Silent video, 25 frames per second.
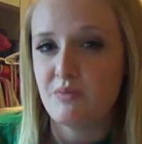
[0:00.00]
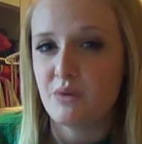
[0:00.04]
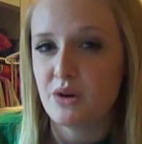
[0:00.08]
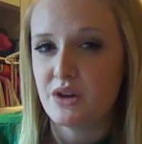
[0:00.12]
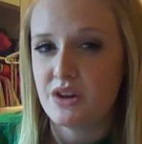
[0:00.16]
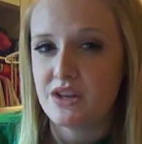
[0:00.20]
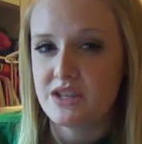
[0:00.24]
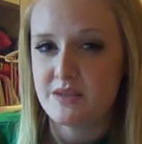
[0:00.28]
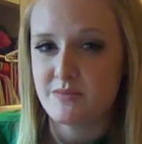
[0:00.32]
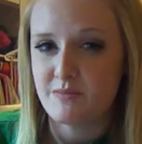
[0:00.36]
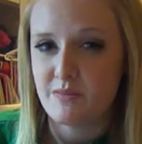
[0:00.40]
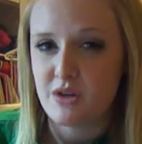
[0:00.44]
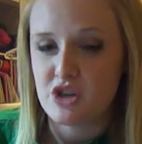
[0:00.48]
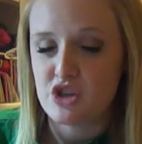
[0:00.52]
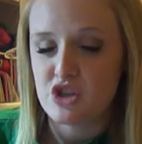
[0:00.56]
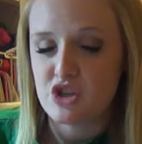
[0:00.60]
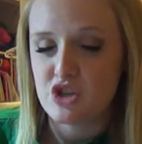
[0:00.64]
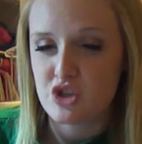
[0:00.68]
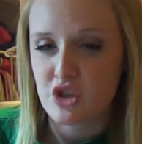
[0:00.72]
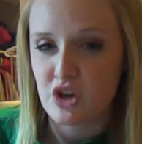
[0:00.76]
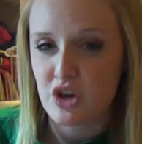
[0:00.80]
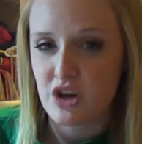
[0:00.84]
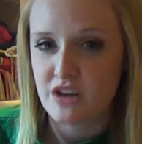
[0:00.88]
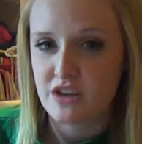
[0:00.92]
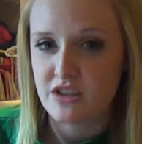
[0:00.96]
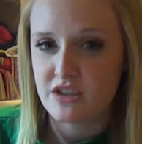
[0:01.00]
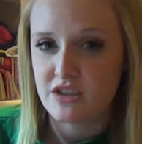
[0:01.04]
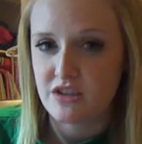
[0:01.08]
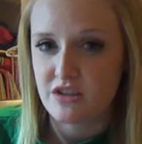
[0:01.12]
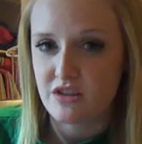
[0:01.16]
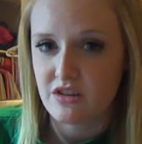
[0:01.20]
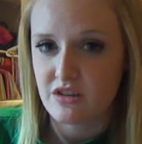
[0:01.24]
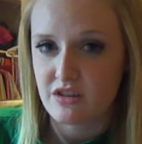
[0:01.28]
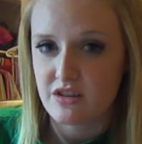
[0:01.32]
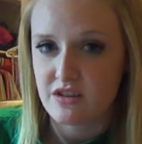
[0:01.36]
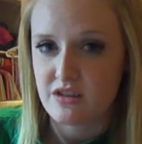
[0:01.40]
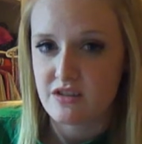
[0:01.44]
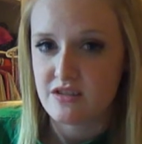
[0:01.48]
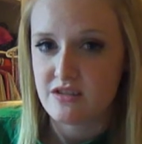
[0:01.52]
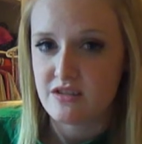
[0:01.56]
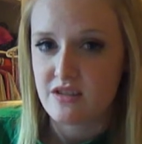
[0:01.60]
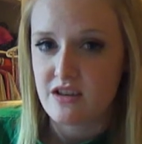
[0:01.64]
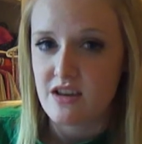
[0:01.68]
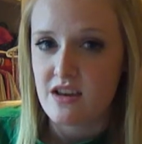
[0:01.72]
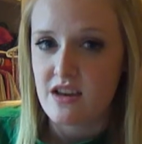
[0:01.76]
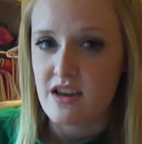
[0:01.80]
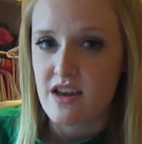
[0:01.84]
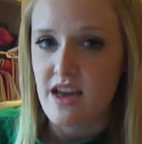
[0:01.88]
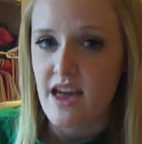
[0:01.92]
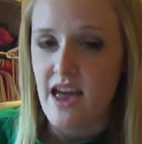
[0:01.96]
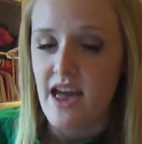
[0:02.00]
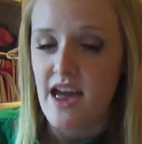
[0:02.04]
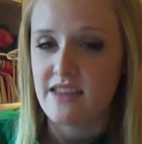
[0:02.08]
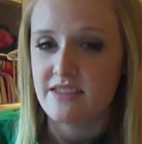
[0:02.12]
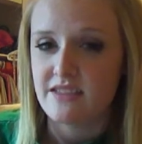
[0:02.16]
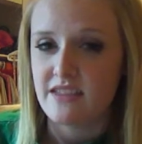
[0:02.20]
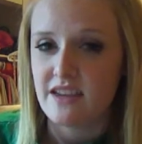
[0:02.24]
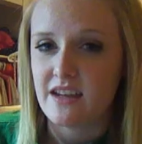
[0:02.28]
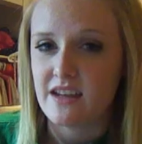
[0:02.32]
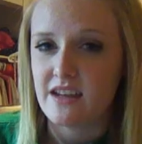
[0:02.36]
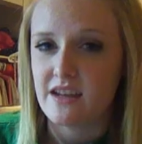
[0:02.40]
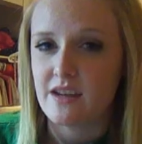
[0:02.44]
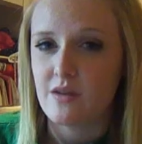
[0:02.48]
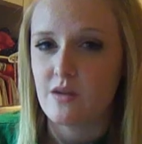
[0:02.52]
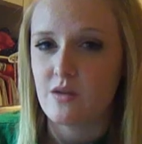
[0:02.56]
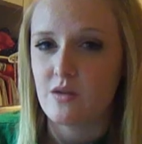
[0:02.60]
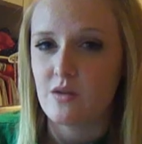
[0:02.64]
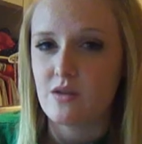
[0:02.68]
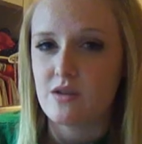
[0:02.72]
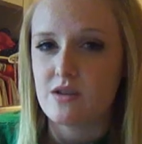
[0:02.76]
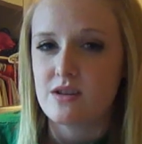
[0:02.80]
put as much thought into ours, and like